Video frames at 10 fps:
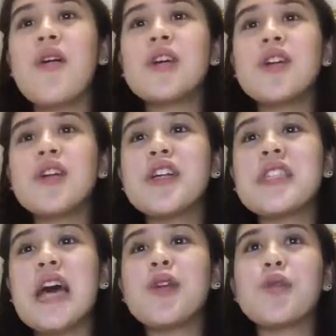or to
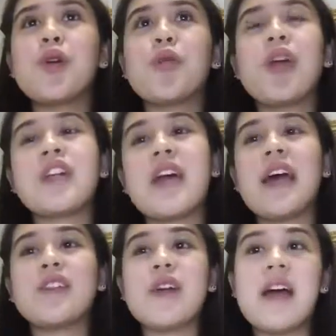understand on what we are
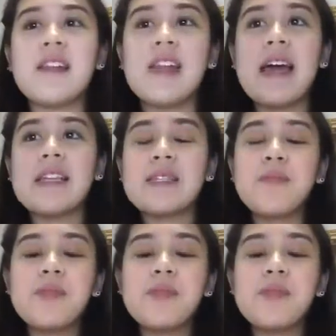trying to analyze.